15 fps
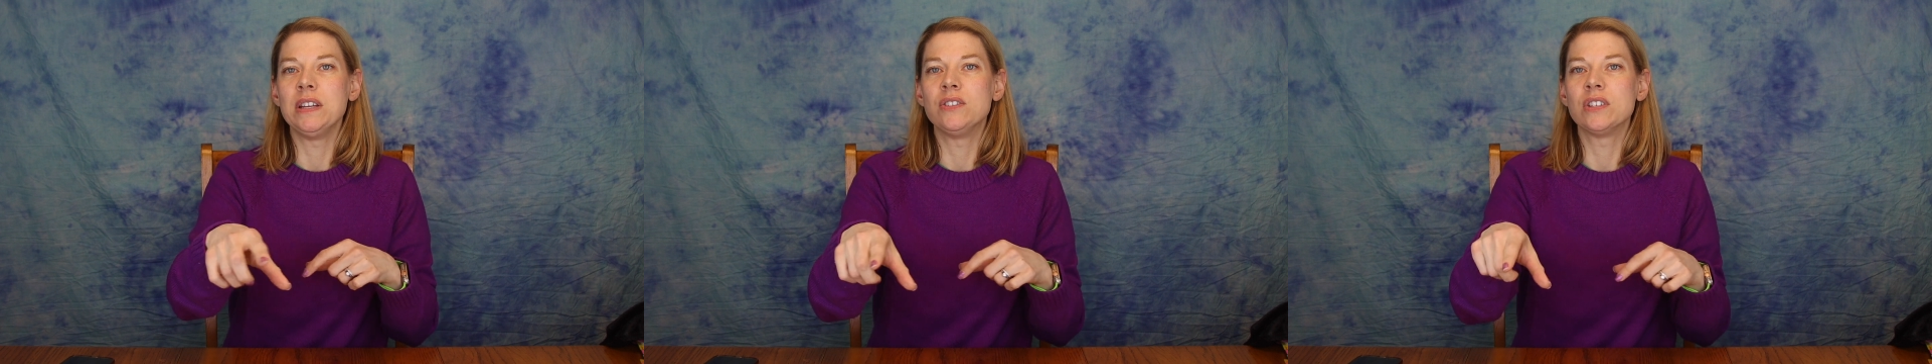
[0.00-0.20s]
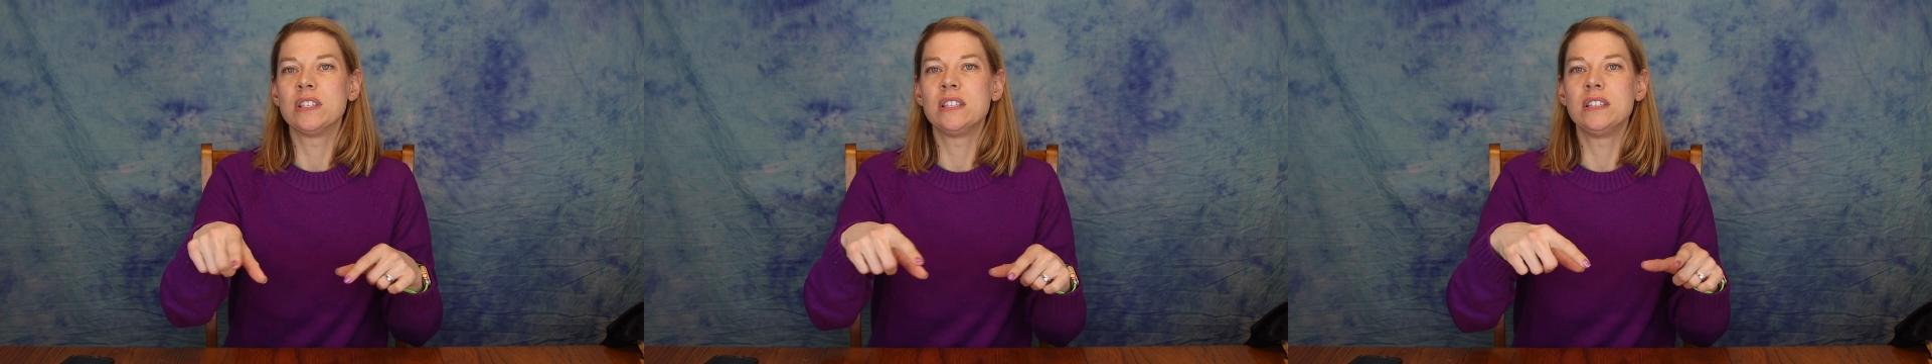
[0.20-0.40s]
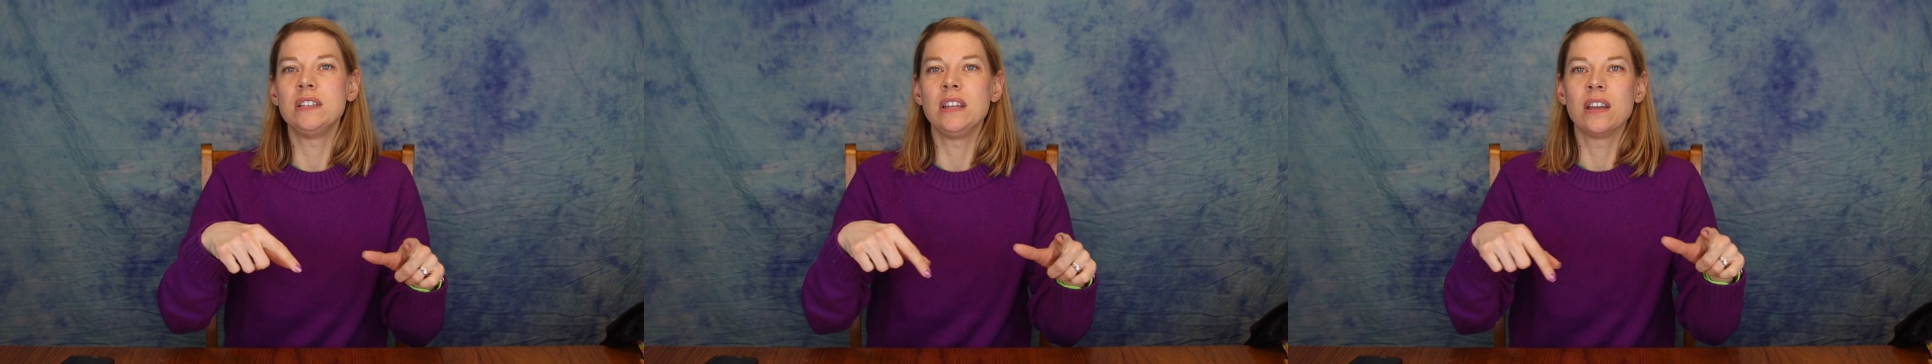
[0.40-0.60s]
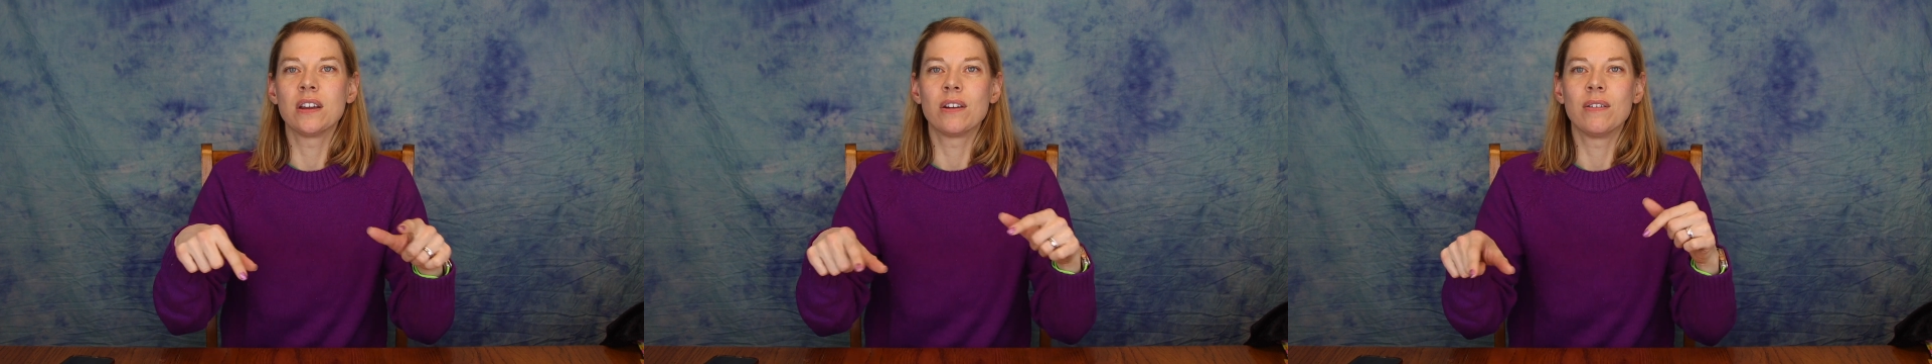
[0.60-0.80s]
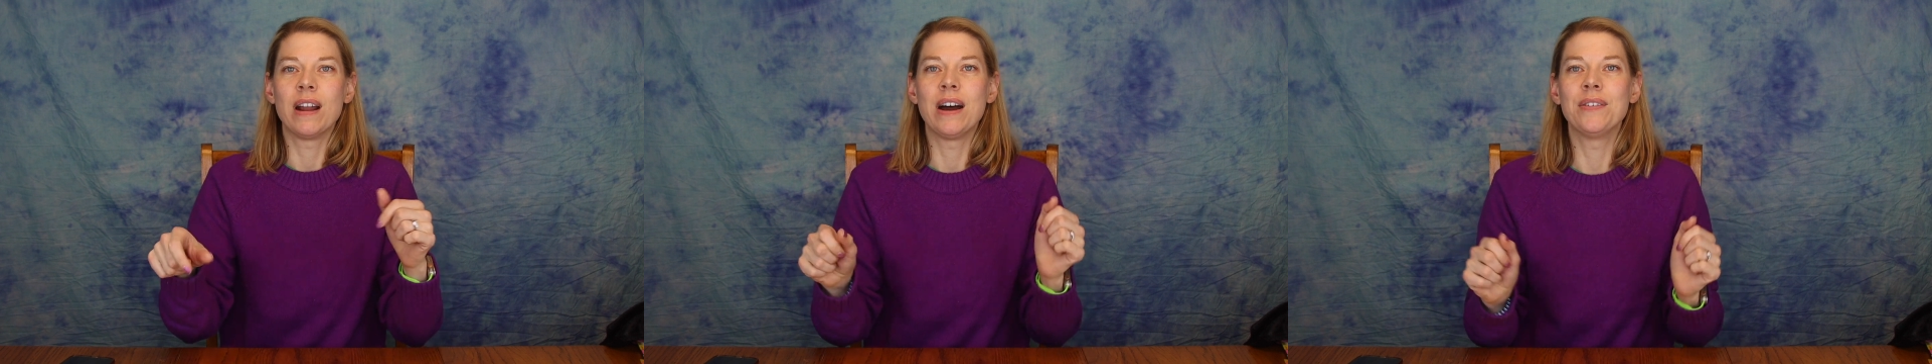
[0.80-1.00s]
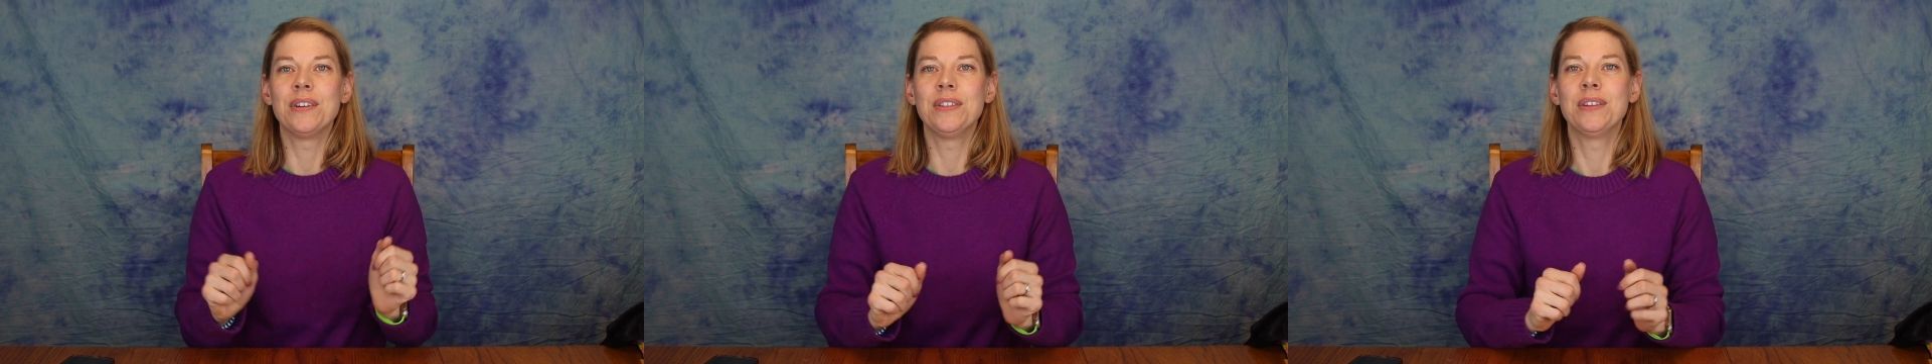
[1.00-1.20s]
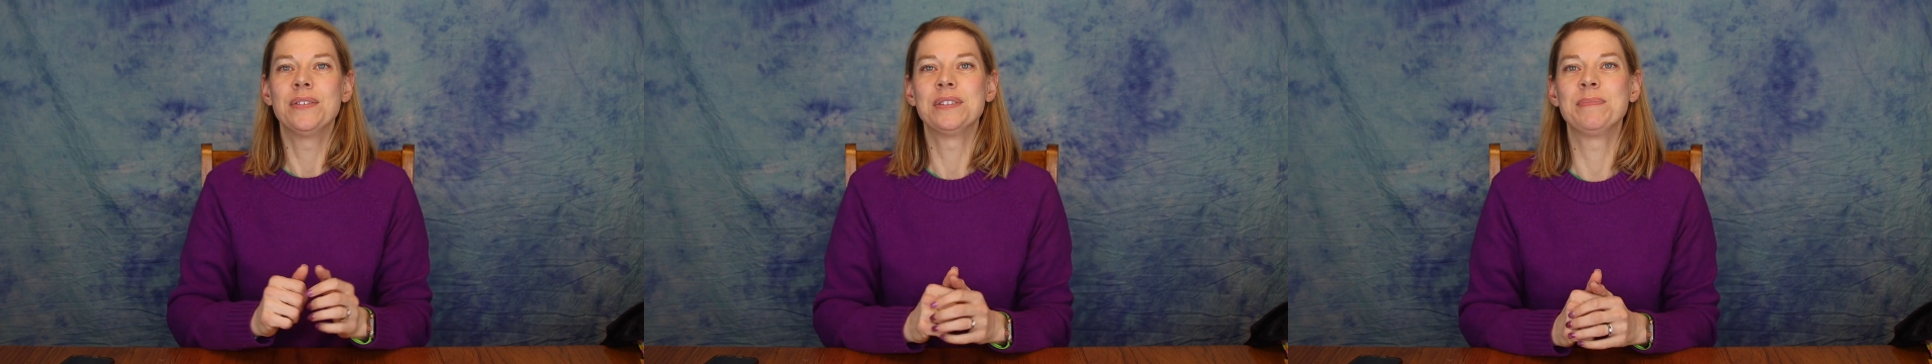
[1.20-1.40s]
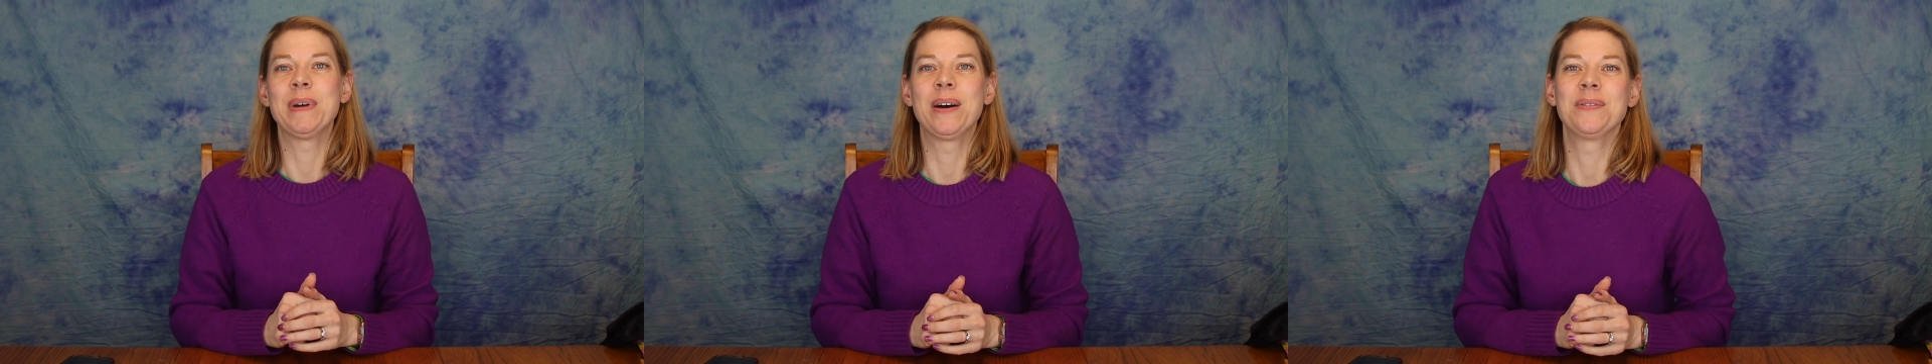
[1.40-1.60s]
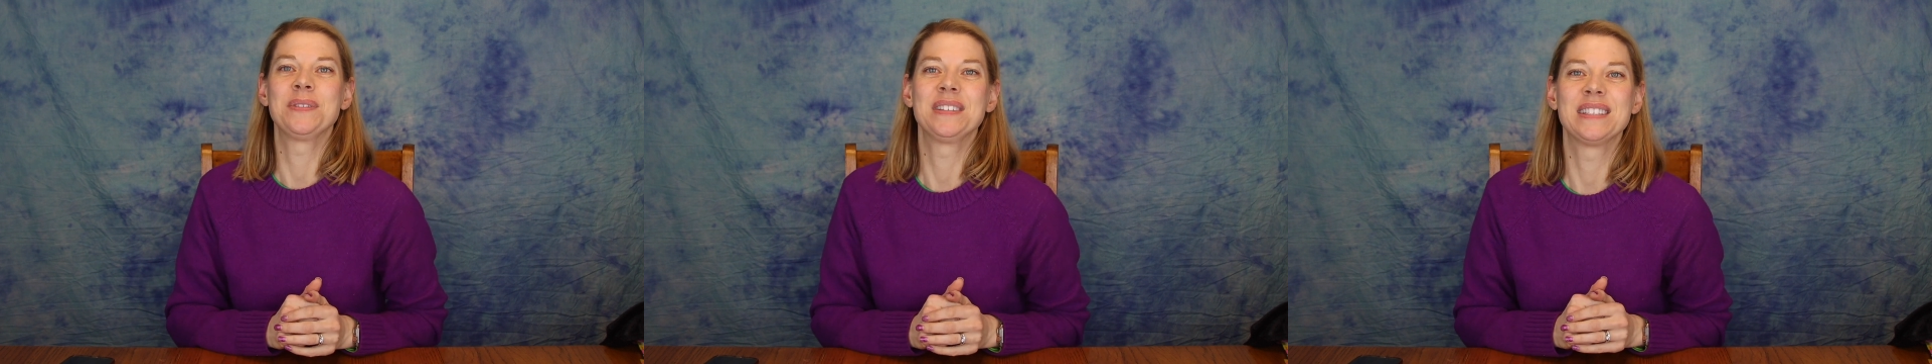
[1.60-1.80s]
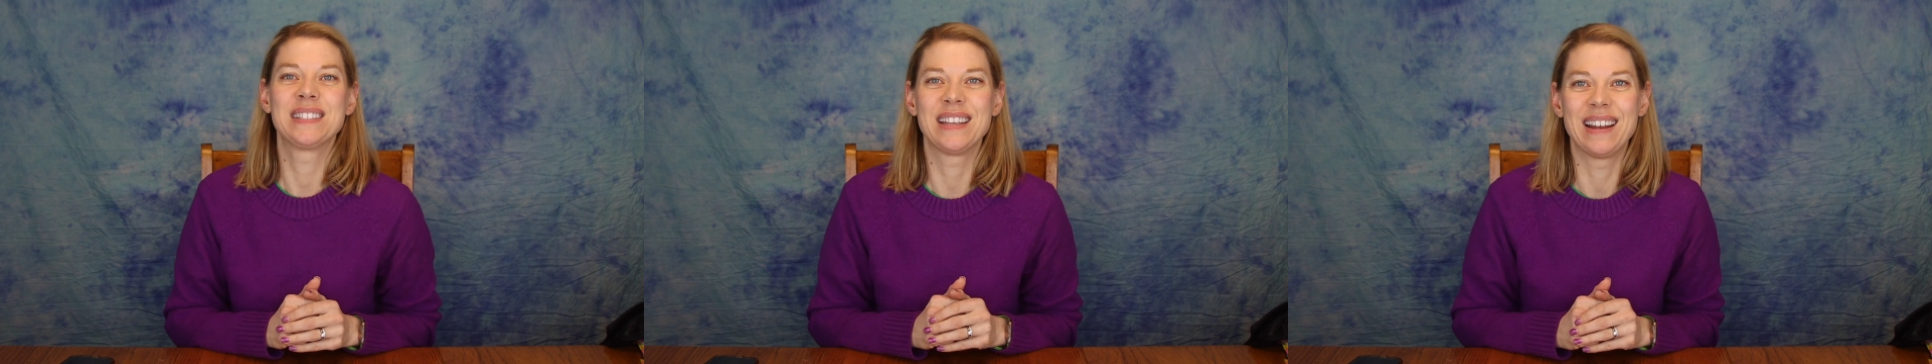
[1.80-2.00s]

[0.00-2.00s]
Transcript: just sneaking around in those mountains,